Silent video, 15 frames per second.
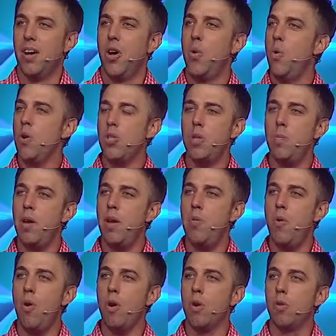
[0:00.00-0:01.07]
Who wants to be
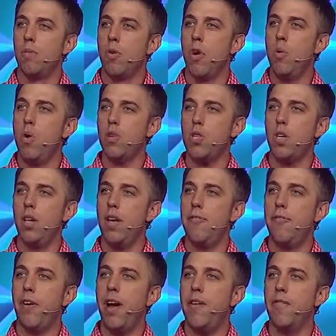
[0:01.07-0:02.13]
immortal? Who wants to live
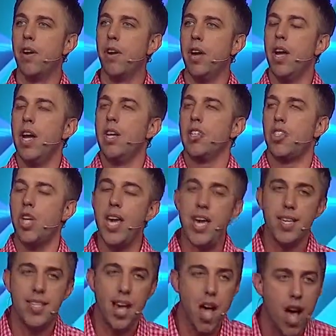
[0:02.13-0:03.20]
forever?
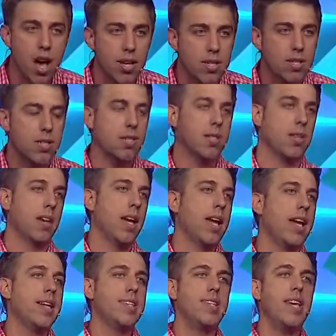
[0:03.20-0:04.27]
Jesus
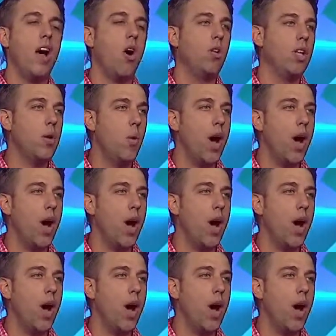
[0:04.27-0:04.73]
is the only